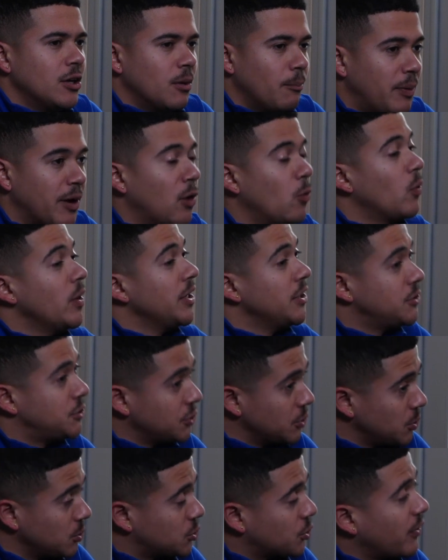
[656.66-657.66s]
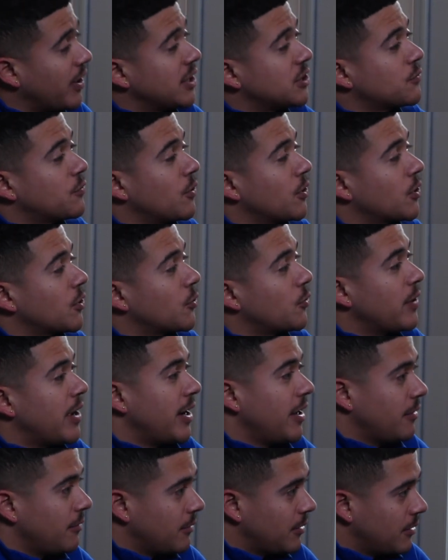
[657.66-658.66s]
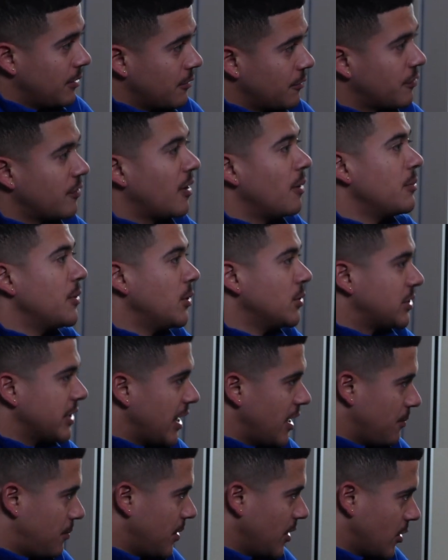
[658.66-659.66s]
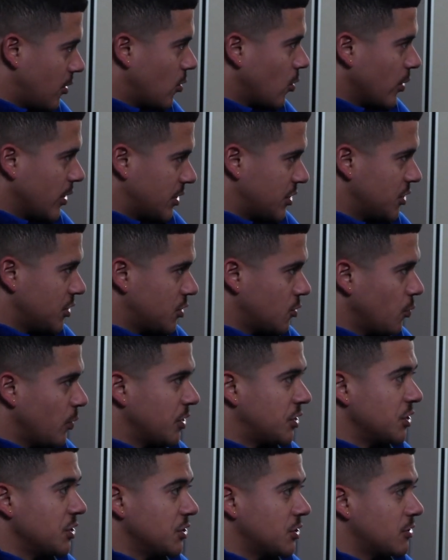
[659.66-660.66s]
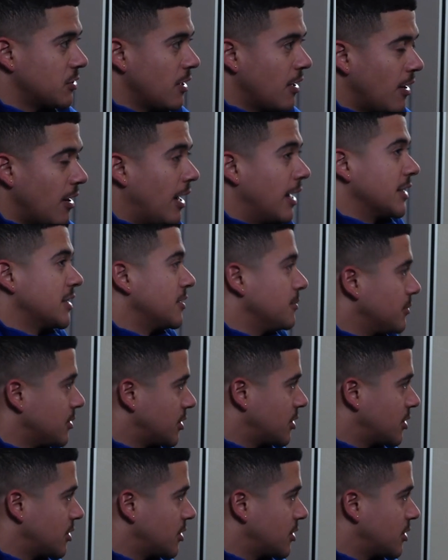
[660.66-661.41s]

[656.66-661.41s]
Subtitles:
But we do transfer credit from those AP courses, which is awesome.